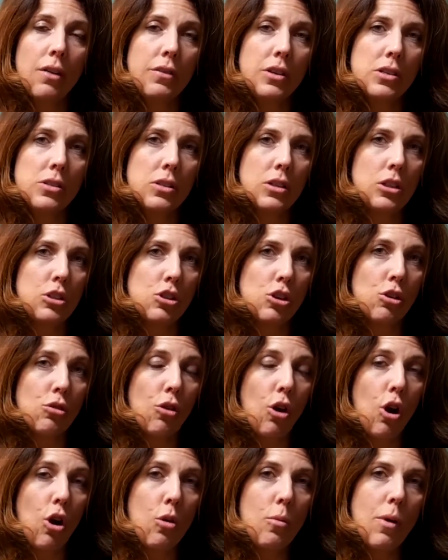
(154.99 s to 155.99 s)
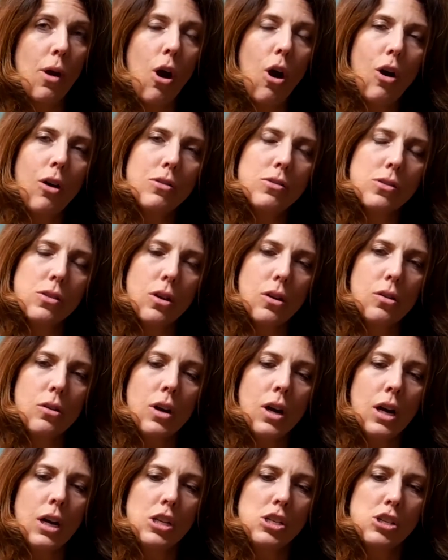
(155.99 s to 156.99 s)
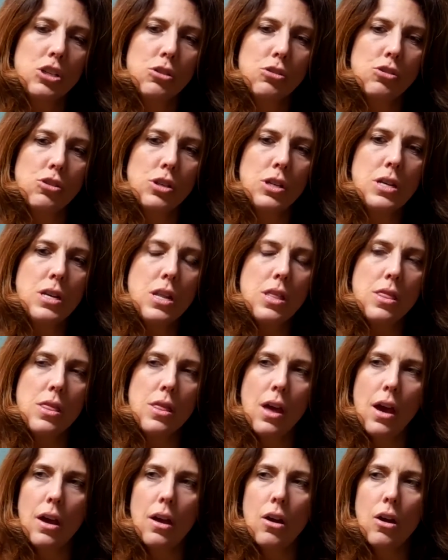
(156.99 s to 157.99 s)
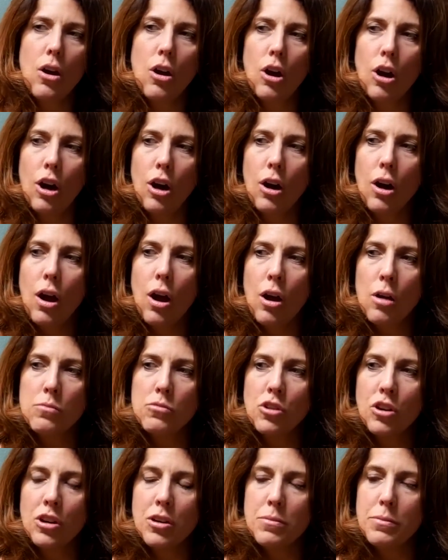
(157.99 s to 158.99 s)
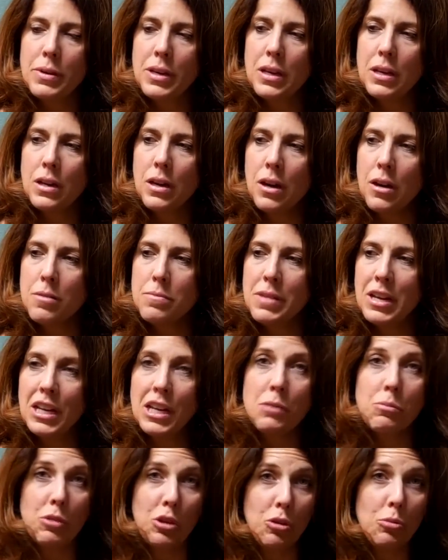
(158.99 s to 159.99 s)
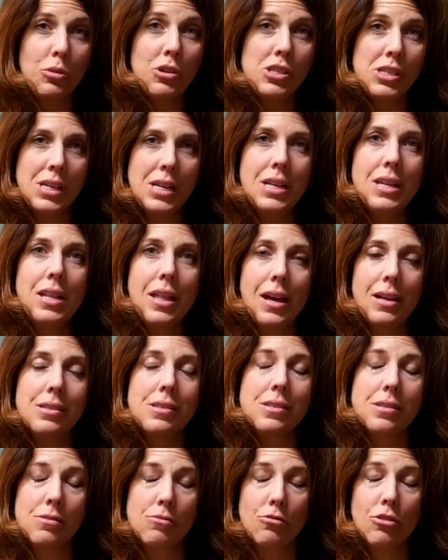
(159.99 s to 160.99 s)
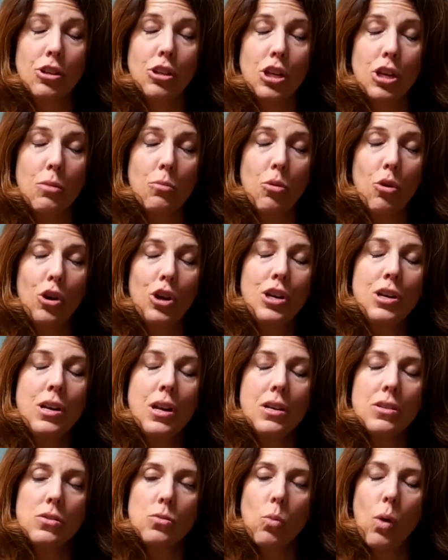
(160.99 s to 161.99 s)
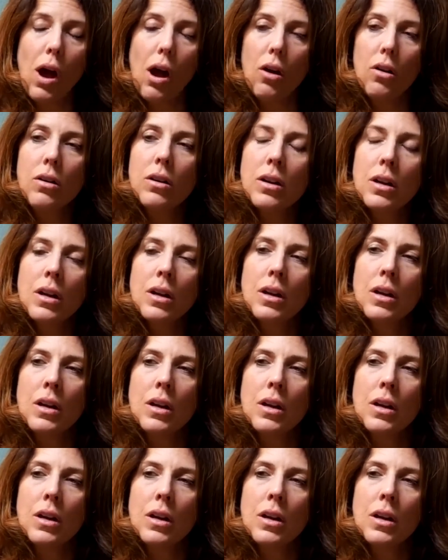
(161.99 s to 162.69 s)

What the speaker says: obviously, to grow, but also children that are going to be hitting puberty, that's really important as well.